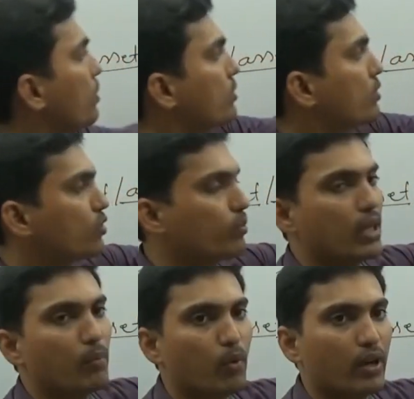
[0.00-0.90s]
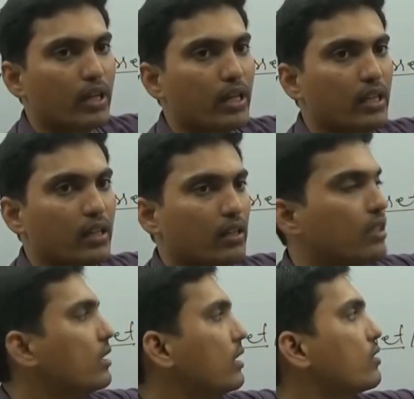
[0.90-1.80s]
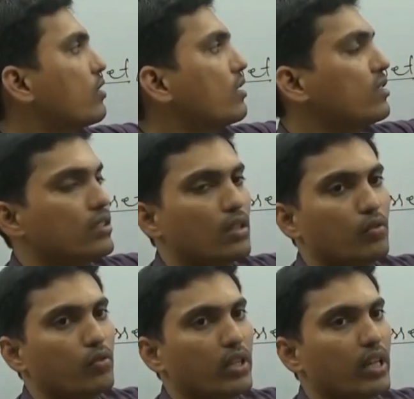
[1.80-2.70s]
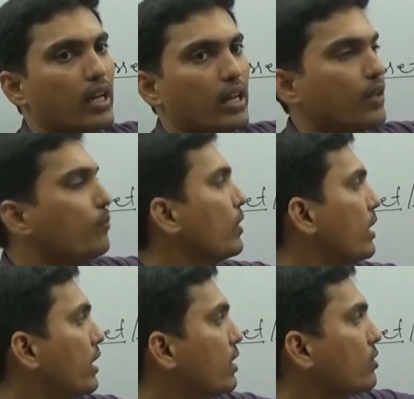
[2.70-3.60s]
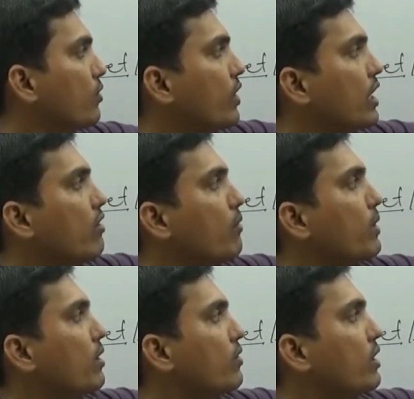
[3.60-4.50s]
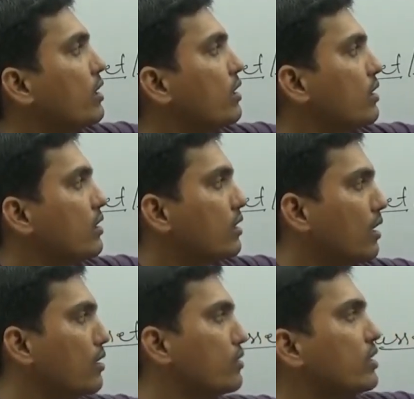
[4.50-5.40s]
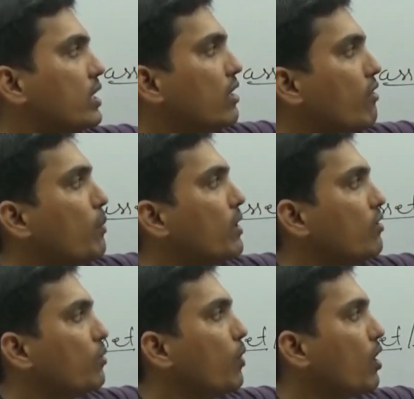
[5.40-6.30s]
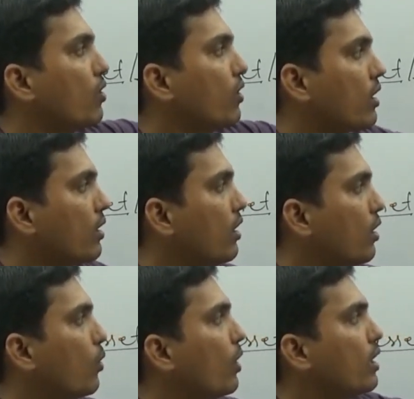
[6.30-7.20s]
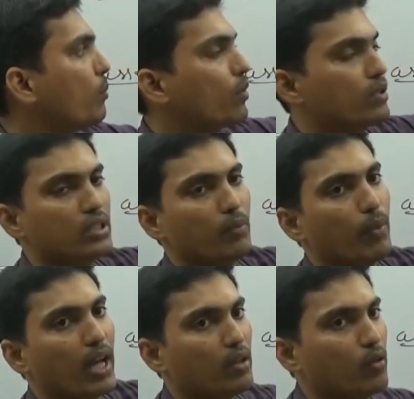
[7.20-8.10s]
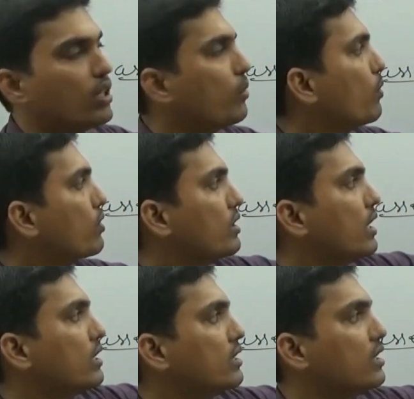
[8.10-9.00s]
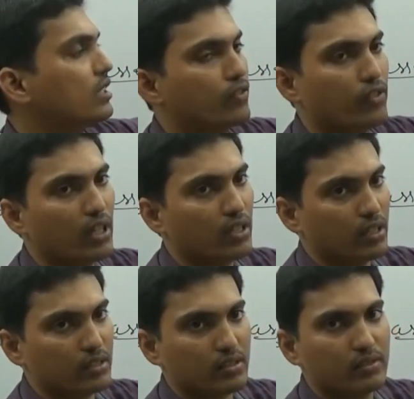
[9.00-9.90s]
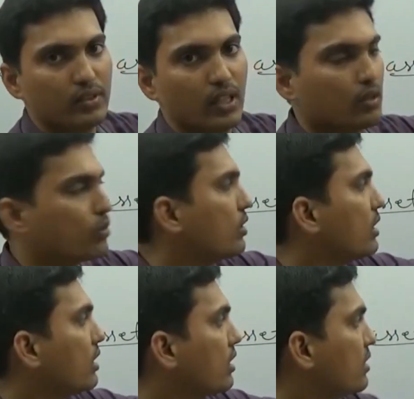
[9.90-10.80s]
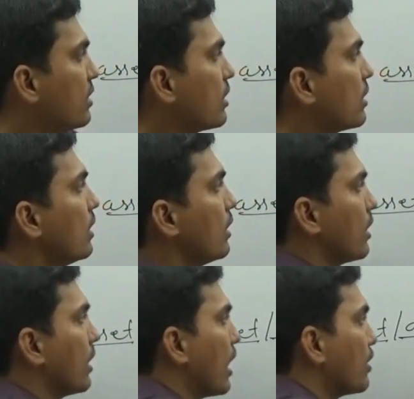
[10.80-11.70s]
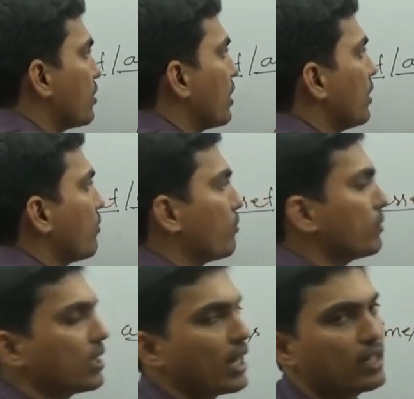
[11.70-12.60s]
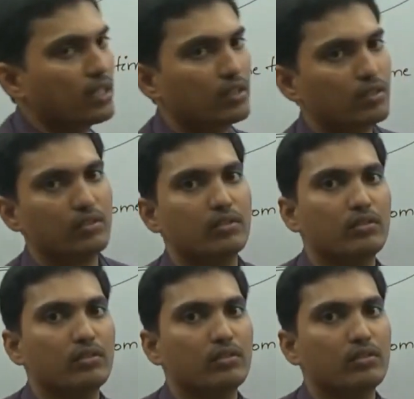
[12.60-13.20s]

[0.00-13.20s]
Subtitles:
persons to be employed here, the charges are very high. In case of requirement of the continuous requirement of the borrower, go and approaching the bank, go and approaching the agent is a difficult task. So that the reason gradually from the 90s,